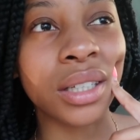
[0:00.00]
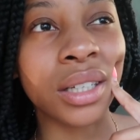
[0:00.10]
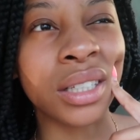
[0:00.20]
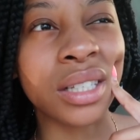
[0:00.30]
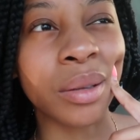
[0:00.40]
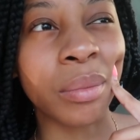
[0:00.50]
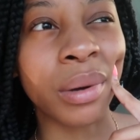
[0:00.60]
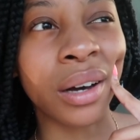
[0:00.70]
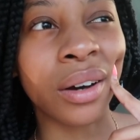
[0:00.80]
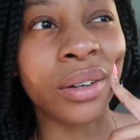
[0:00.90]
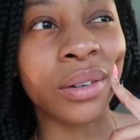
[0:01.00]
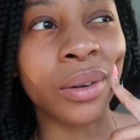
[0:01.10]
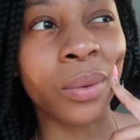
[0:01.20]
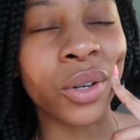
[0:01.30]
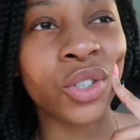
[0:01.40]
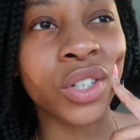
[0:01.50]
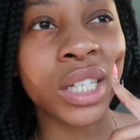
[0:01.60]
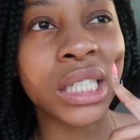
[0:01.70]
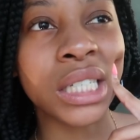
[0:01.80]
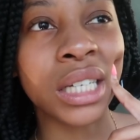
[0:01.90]
it's about. I don't know what
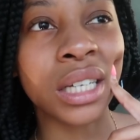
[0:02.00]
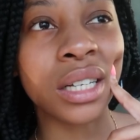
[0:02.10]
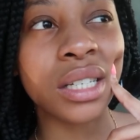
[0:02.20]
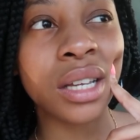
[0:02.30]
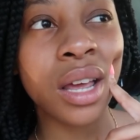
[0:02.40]
triggered it.